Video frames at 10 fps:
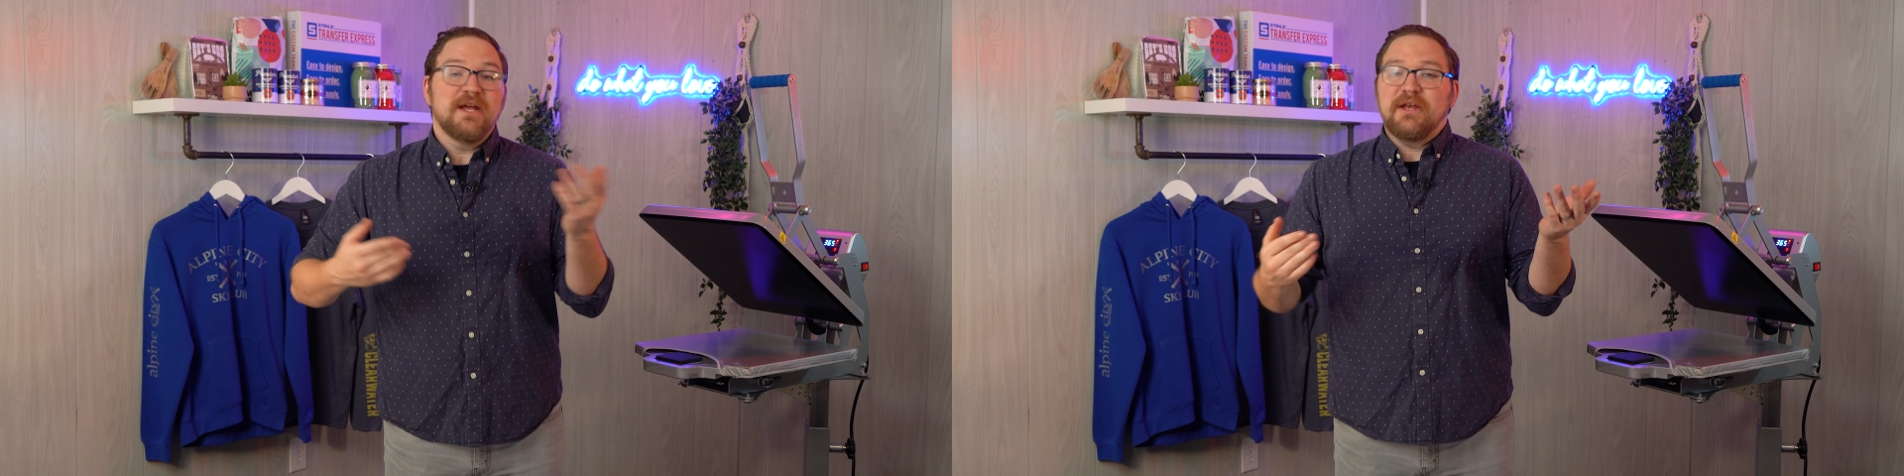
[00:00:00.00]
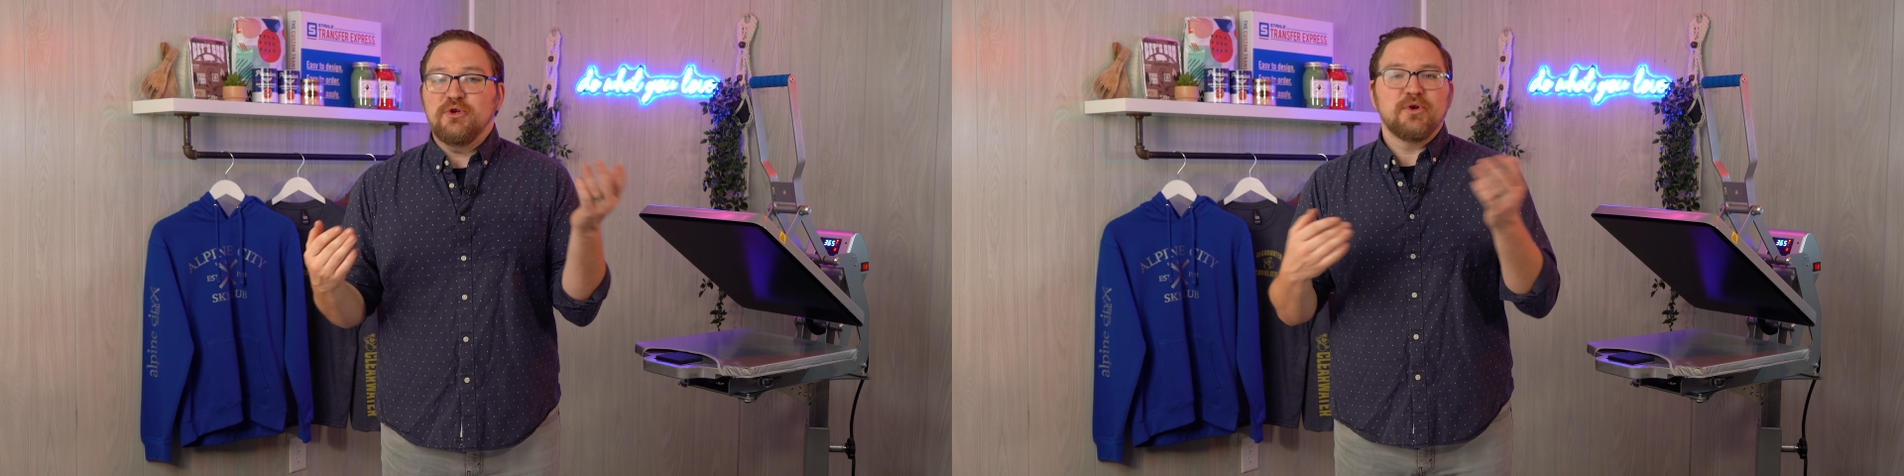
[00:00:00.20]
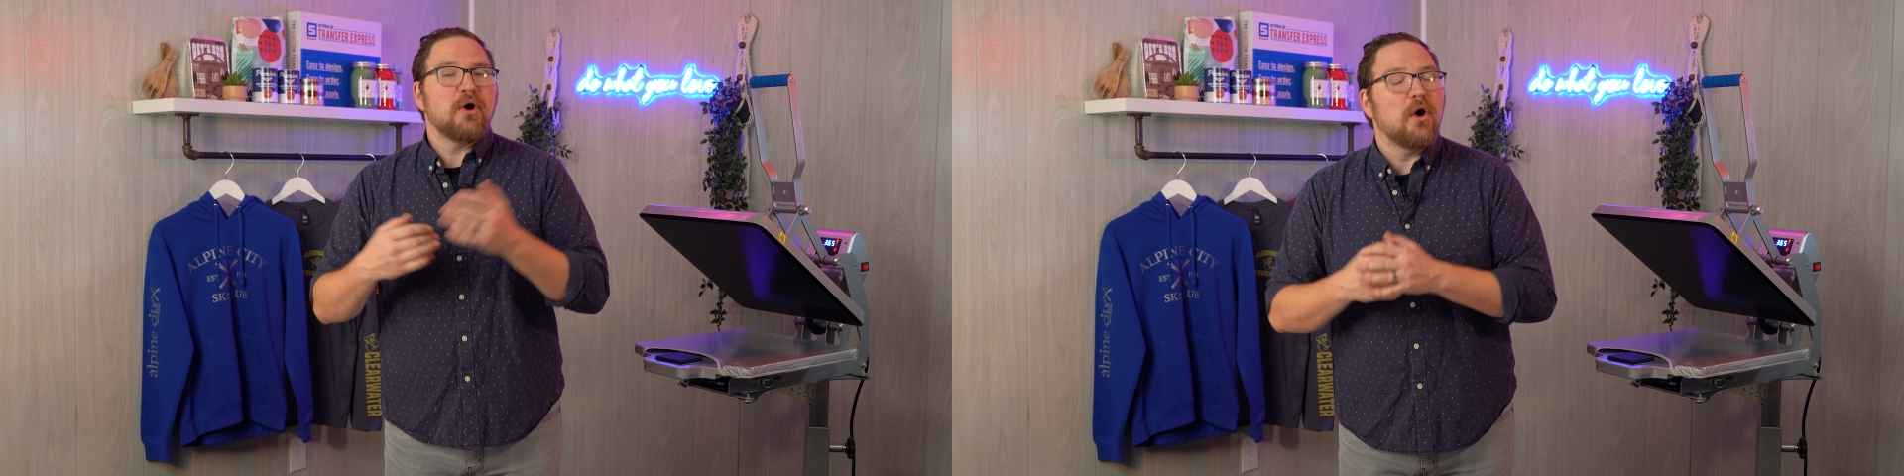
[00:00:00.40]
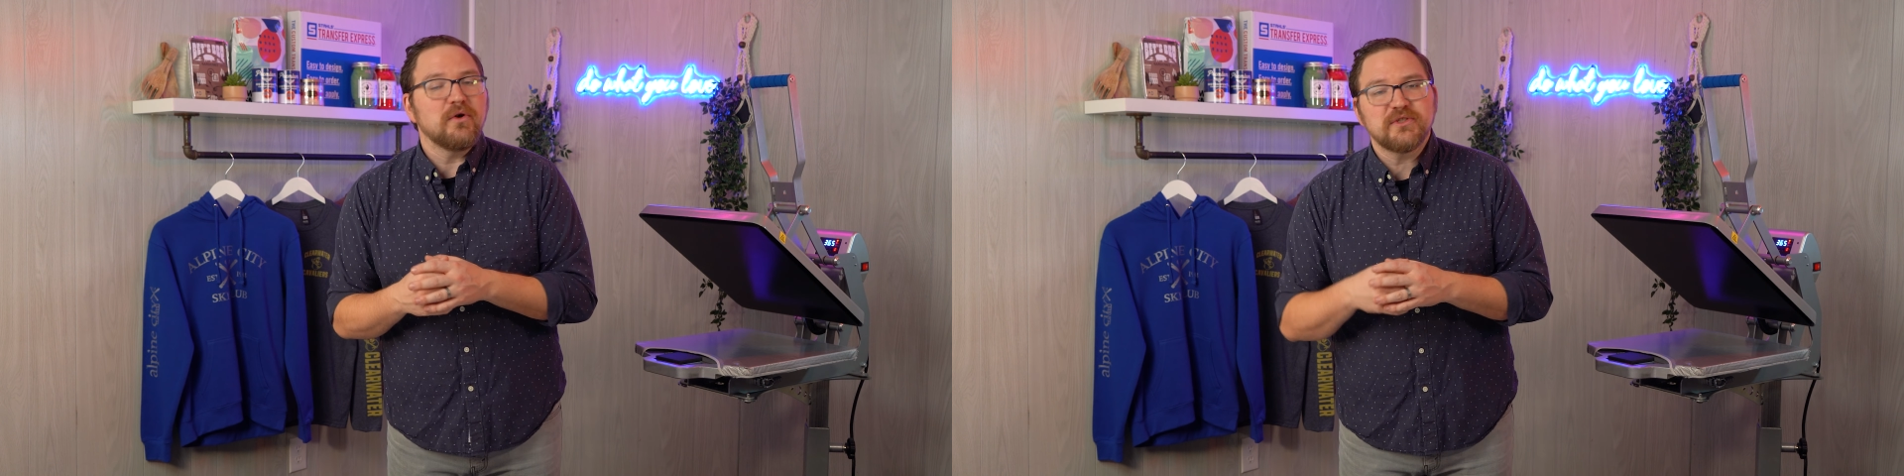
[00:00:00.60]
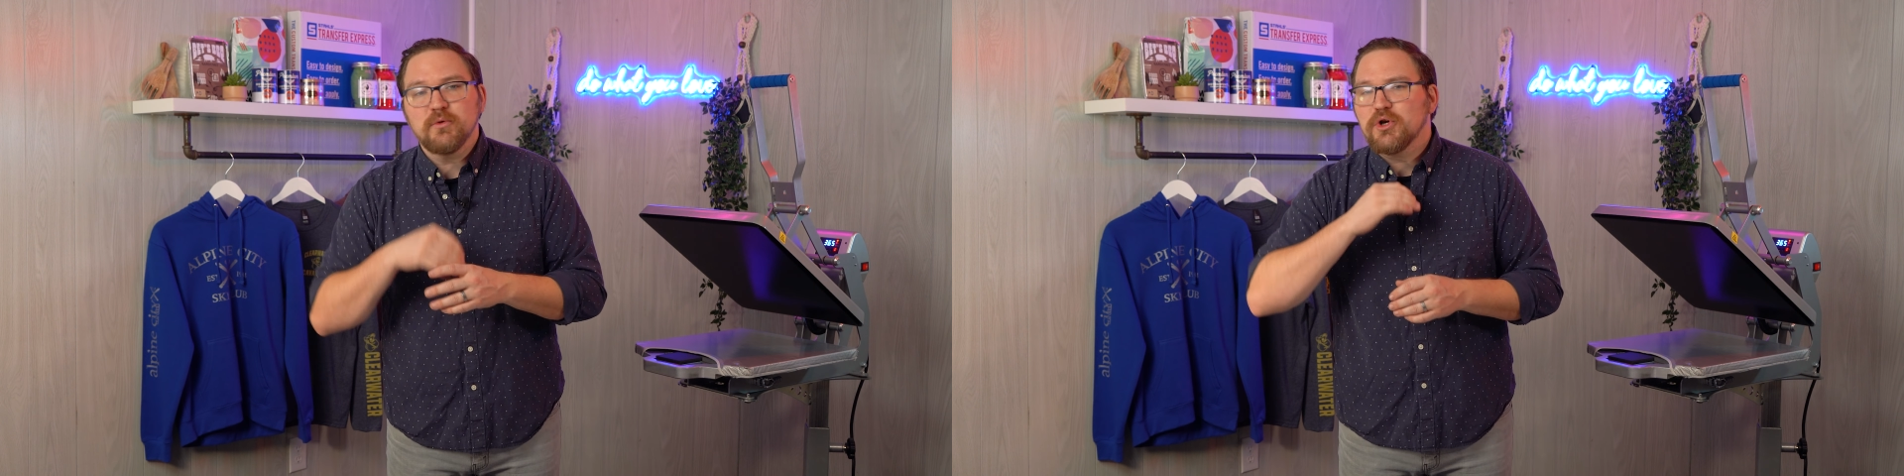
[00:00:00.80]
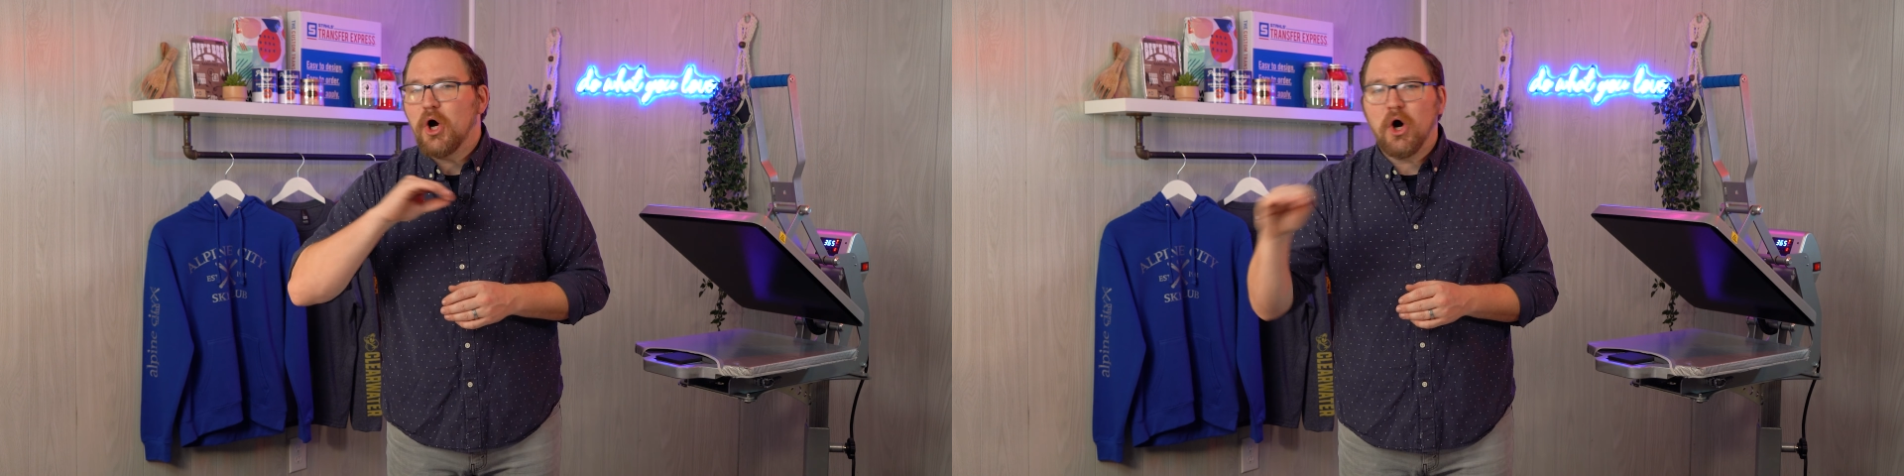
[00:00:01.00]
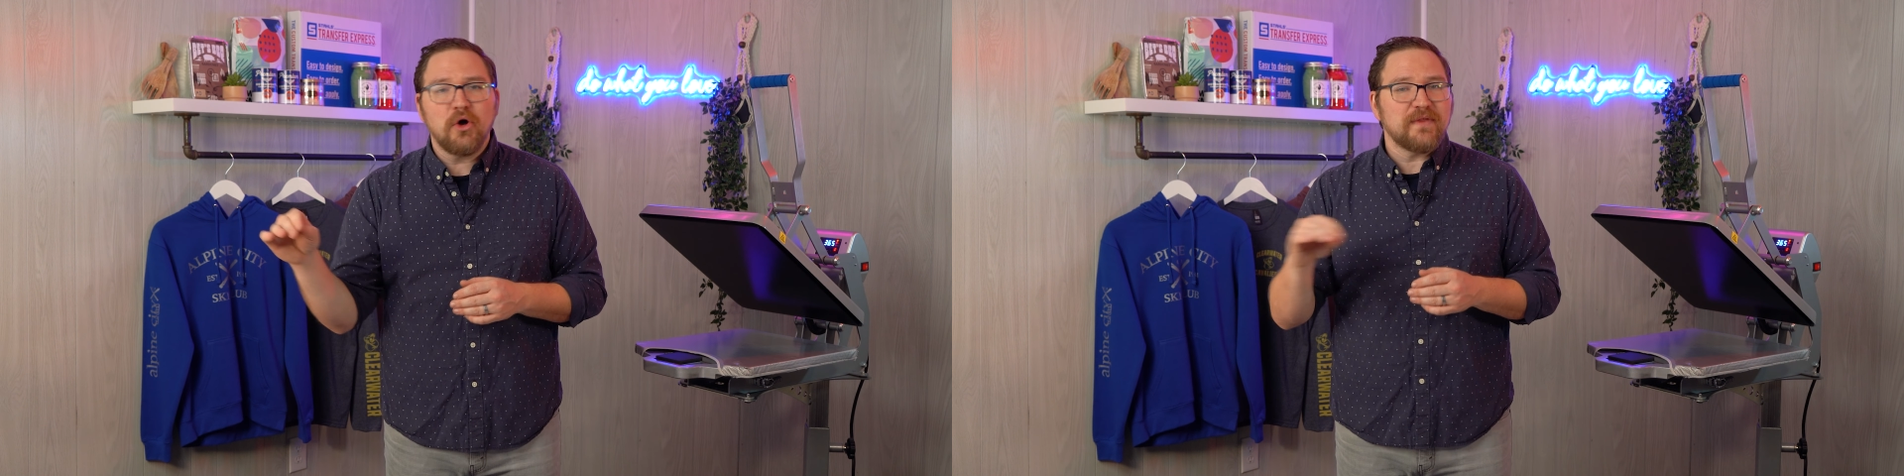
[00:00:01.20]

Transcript: Now, you could also call